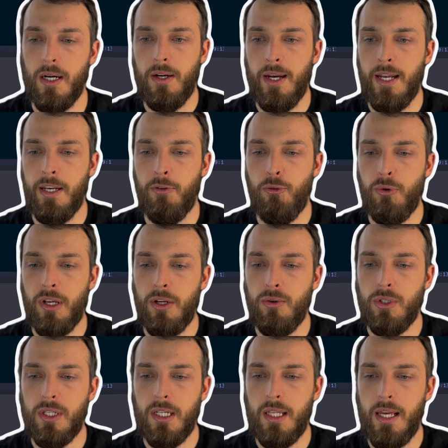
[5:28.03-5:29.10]
And if we
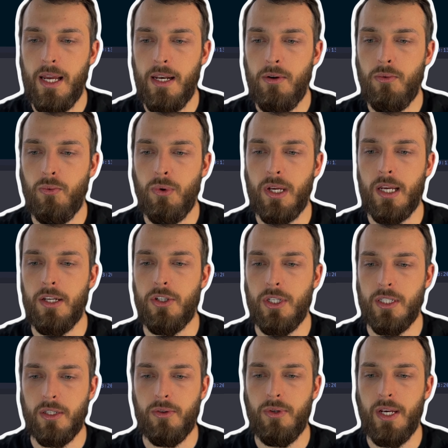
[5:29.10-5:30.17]
use it, then we can
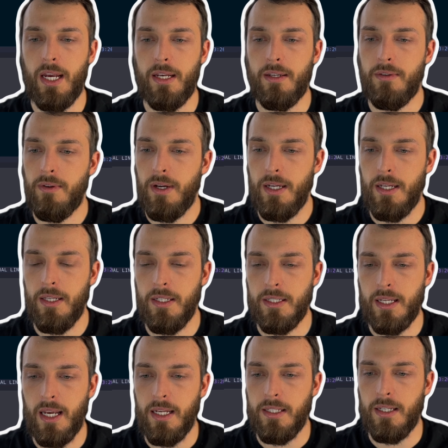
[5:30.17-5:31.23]
just create, in this
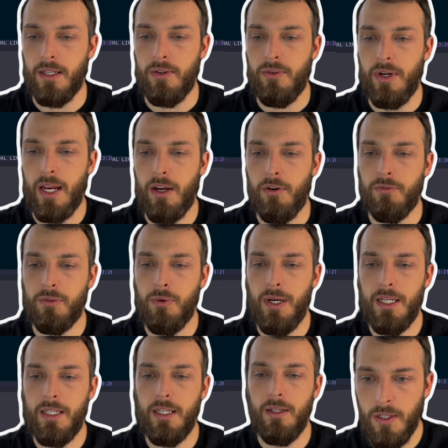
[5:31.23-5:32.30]
case, an array of
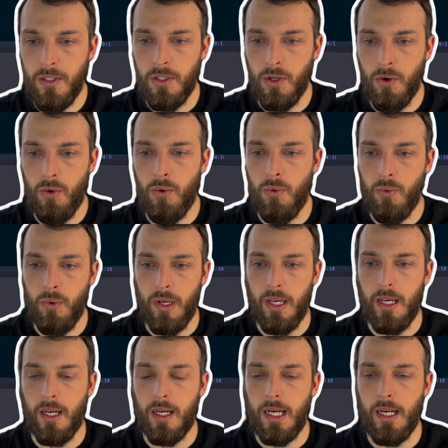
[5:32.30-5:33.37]
20. So
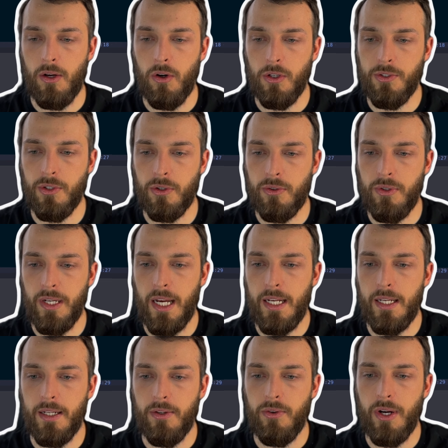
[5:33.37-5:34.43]
we can also create
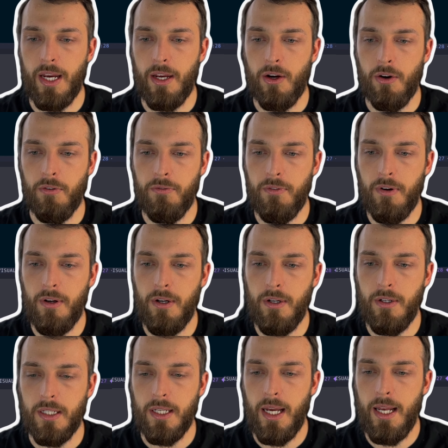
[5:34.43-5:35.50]
an array of
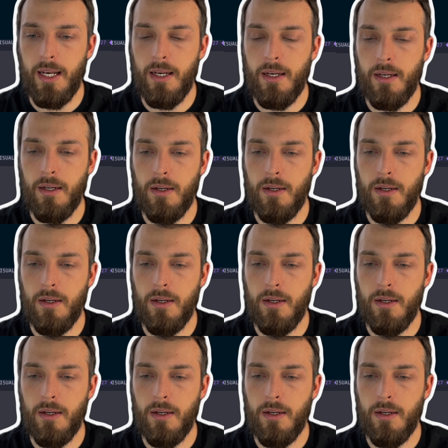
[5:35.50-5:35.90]
10.